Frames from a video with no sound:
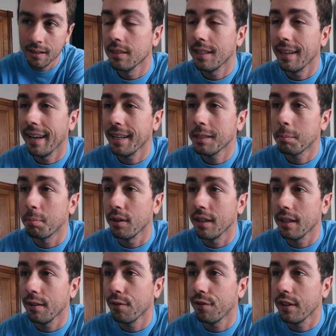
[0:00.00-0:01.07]
Today's
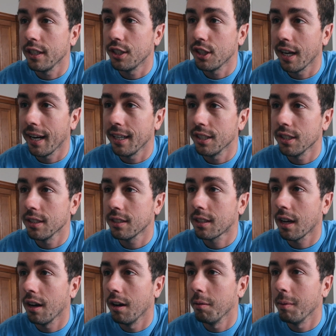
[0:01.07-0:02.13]
breeding fee changes
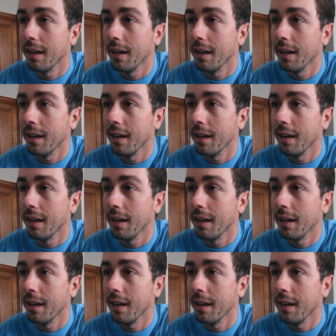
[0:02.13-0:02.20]
come